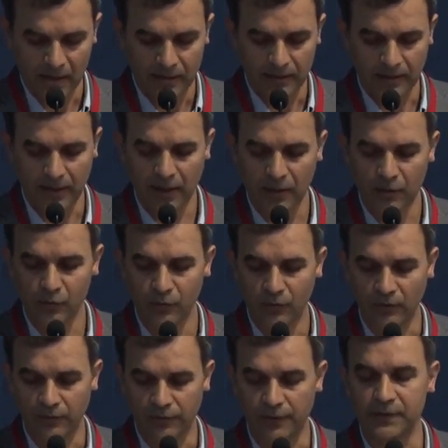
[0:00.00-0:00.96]

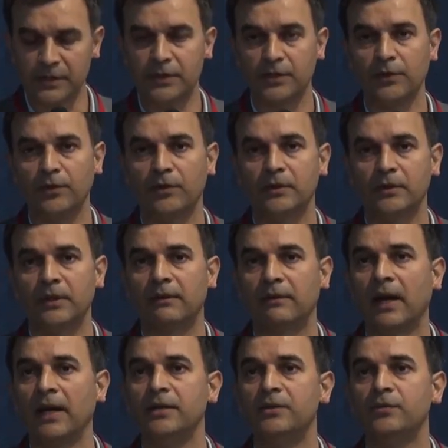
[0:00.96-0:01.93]
Now, for sure, the
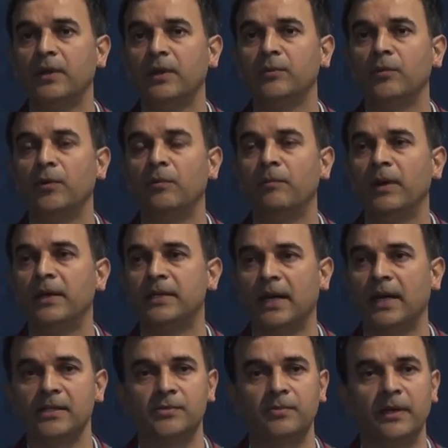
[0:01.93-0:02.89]
right-wing movement
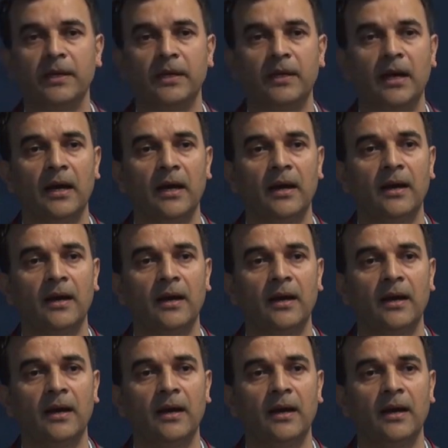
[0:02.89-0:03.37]
has been